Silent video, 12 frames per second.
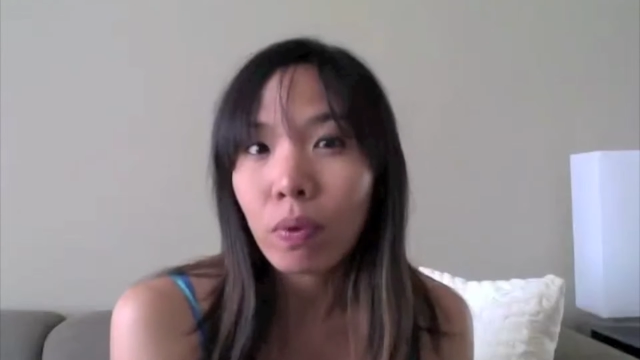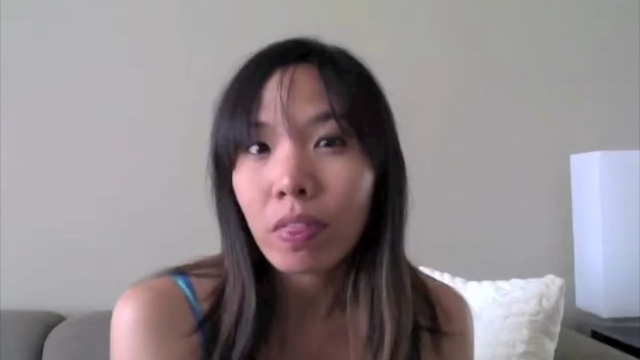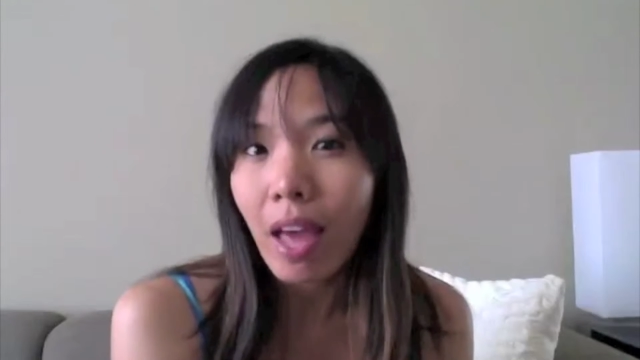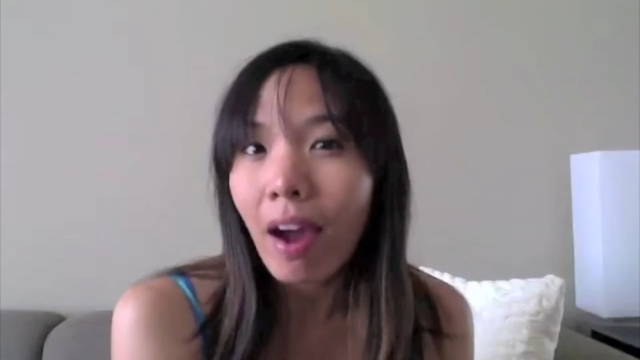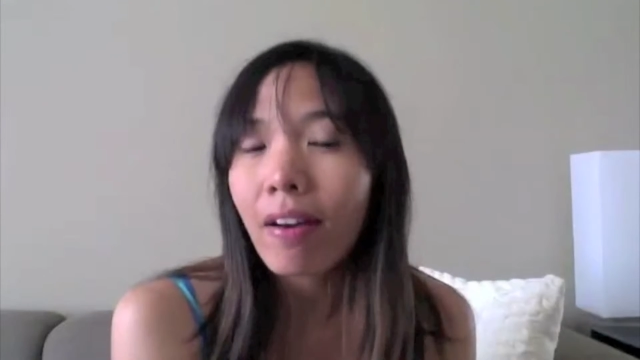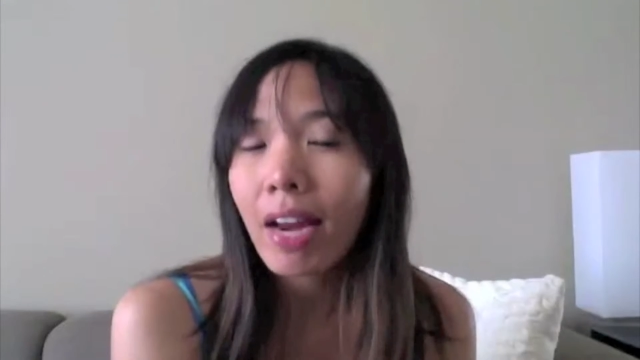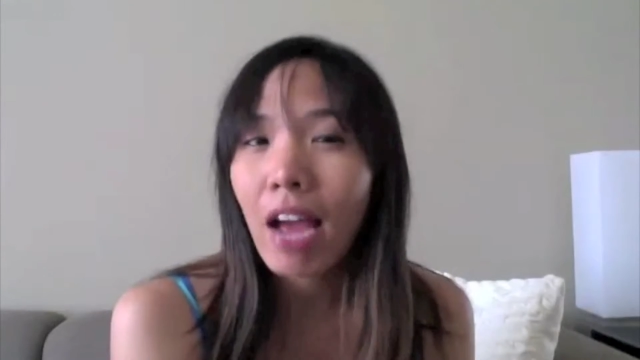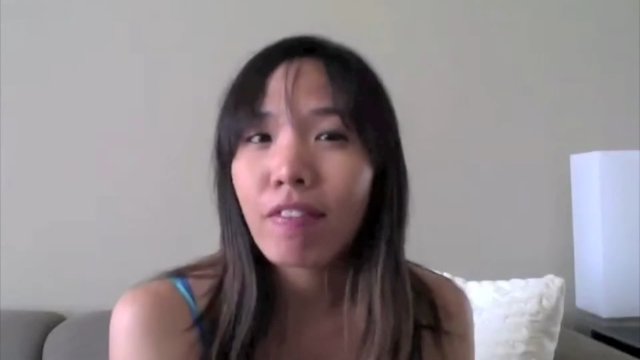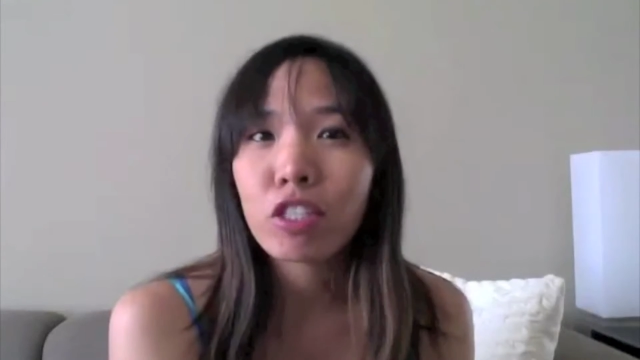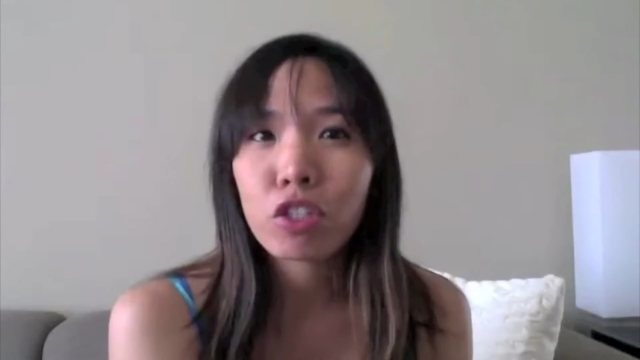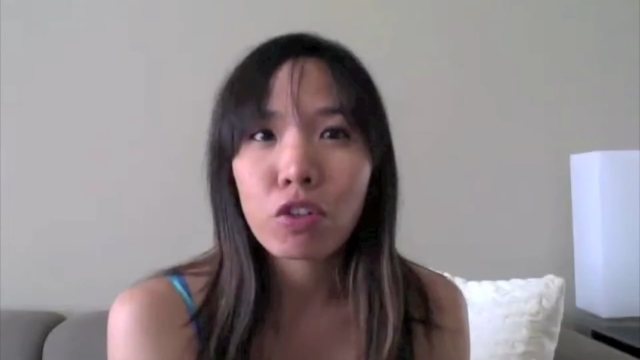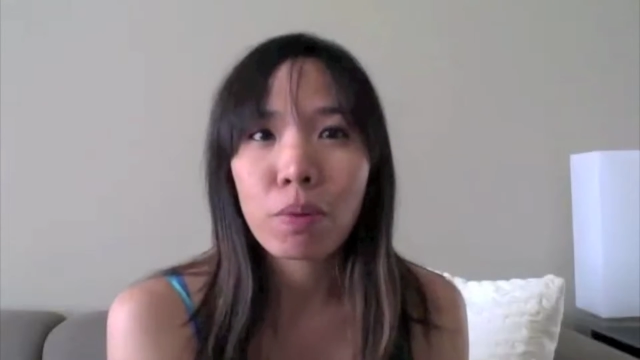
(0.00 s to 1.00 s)
without
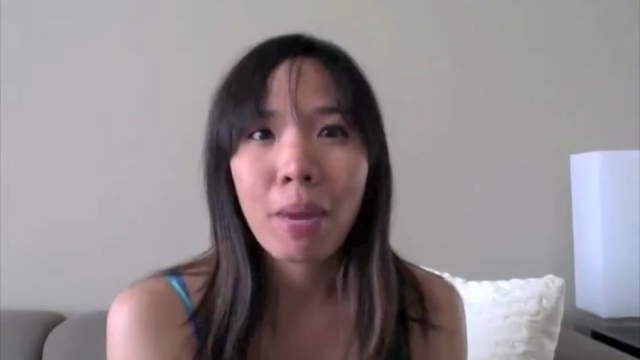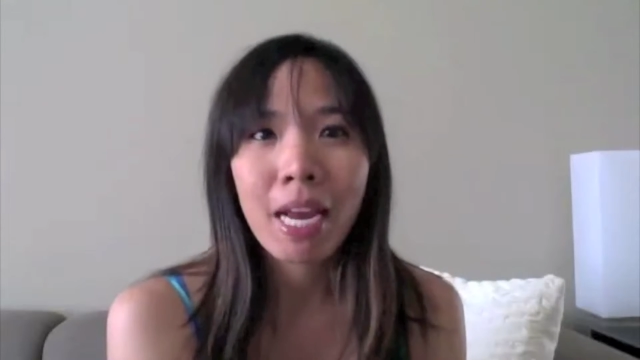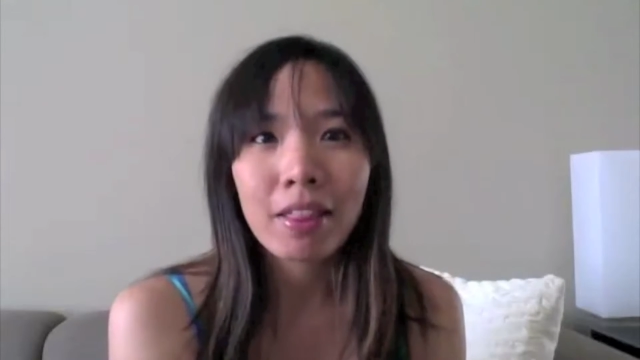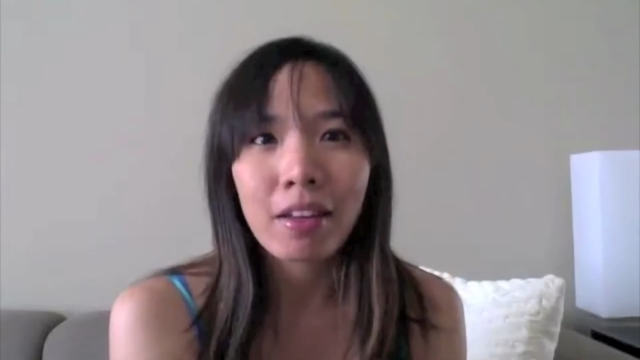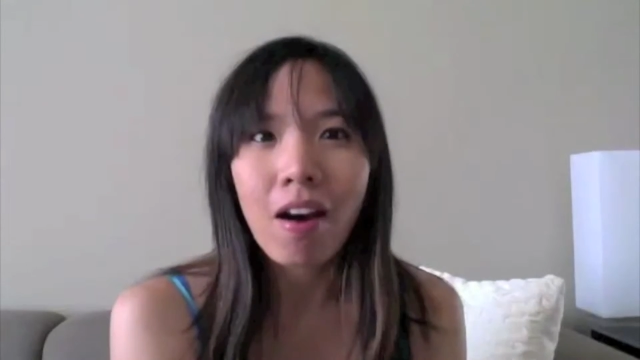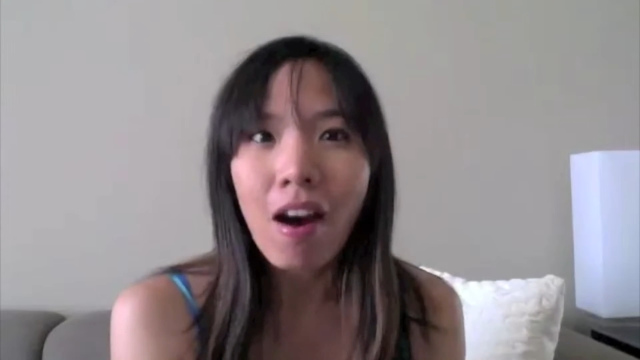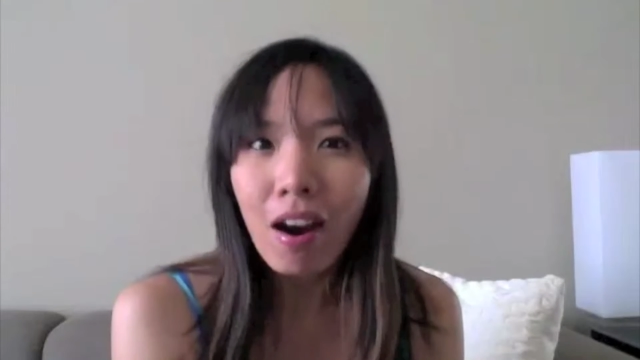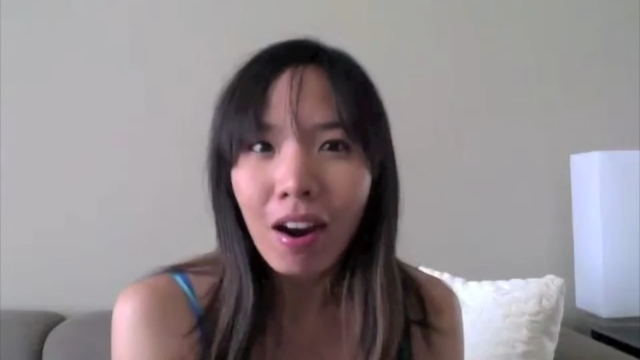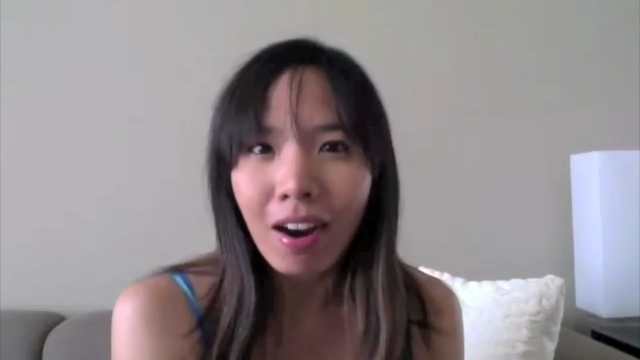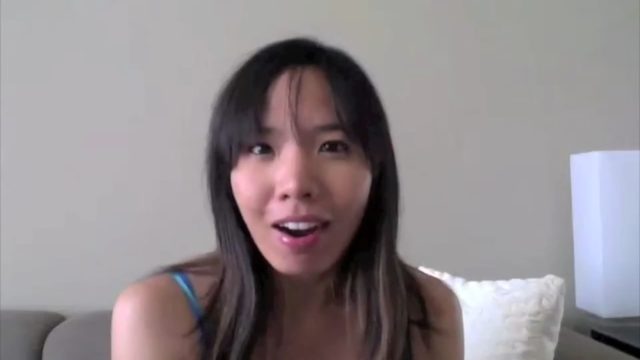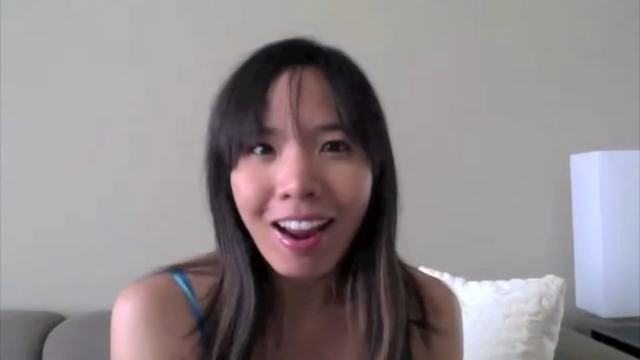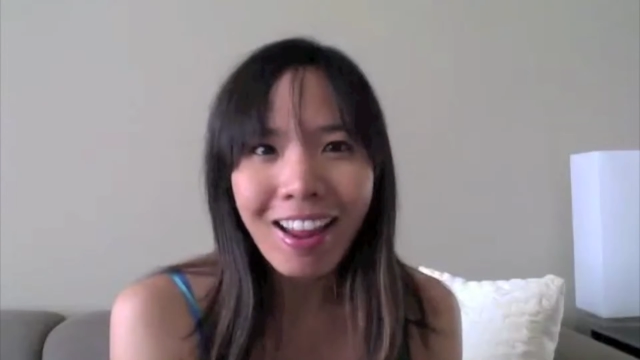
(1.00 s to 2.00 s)
having to repaint the
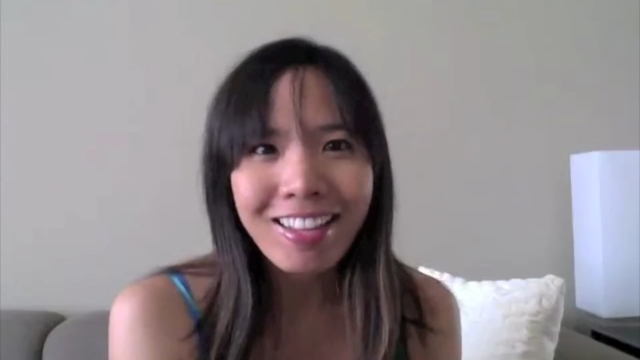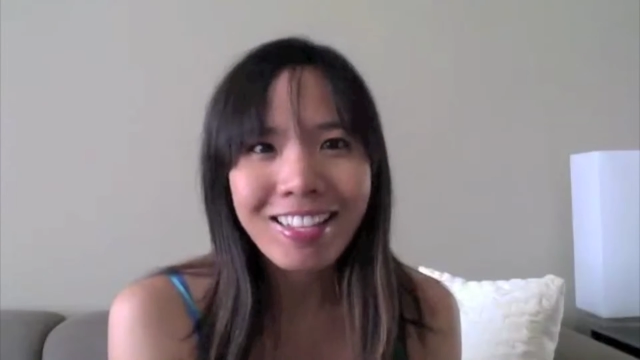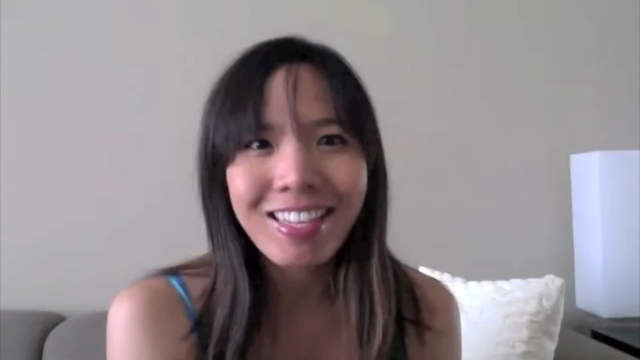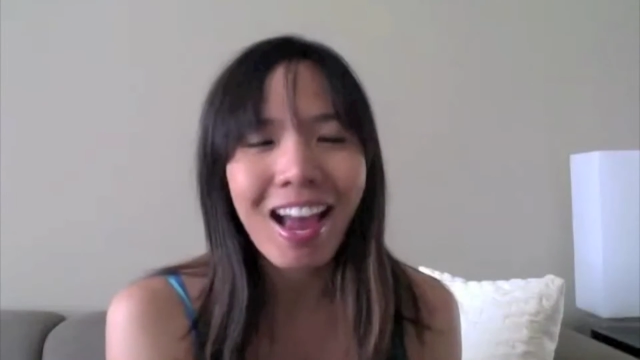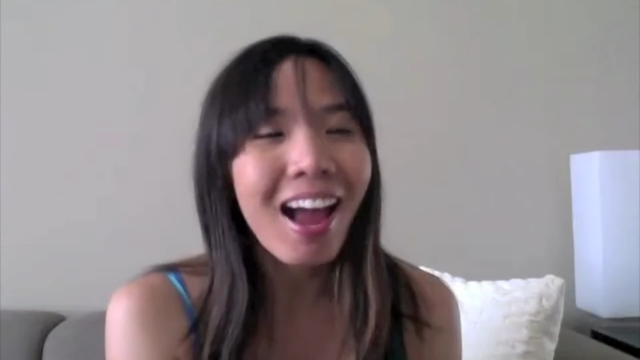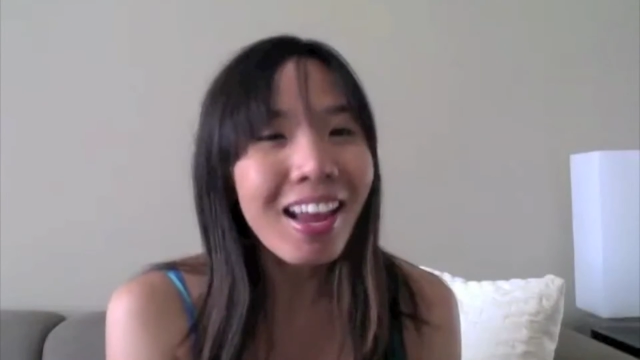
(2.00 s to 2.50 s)
car and